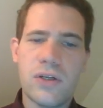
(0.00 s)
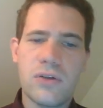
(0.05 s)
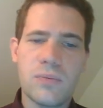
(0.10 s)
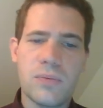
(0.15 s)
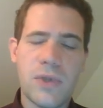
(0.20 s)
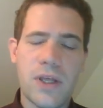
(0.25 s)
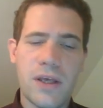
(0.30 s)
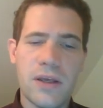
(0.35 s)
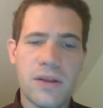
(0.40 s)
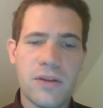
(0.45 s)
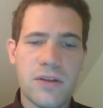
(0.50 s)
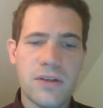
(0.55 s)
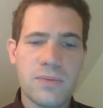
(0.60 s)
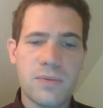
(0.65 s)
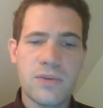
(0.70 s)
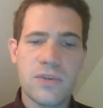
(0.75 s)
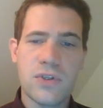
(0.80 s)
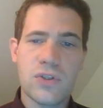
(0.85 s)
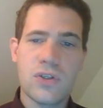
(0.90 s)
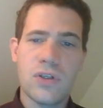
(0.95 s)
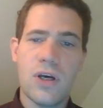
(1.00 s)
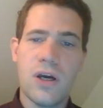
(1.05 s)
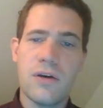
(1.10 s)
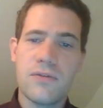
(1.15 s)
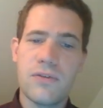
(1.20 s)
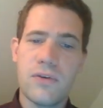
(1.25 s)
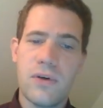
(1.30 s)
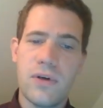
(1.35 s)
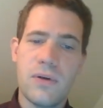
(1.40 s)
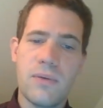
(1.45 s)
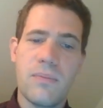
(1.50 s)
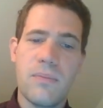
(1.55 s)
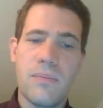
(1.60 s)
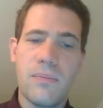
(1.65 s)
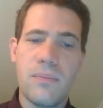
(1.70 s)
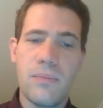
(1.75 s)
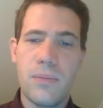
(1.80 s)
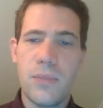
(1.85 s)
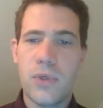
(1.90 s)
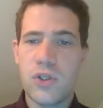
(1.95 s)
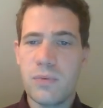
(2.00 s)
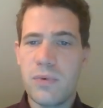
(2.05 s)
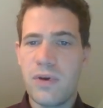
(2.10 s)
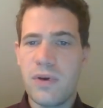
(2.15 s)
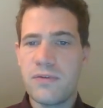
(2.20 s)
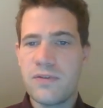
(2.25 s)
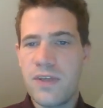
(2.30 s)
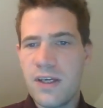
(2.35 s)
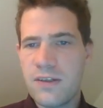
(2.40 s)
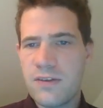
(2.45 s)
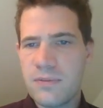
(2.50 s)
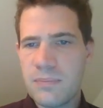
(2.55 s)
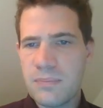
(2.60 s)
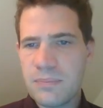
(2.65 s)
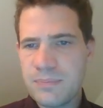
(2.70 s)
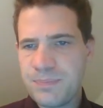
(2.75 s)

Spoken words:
to play this position after bishop f6.